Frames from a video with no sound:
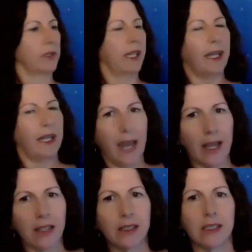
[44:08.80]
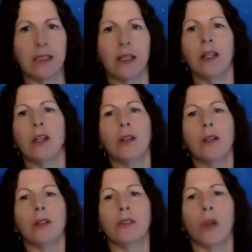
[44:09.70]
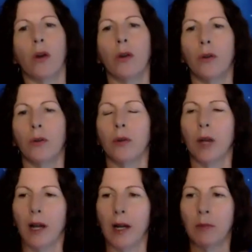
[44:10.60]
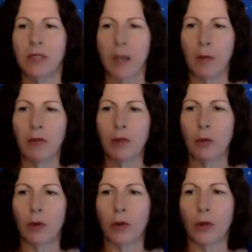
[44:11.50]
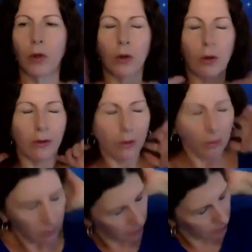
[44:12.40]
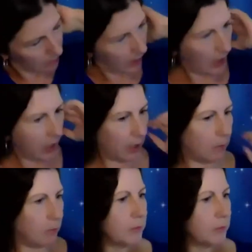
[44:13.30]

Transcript: connected. So some of you were on the call. I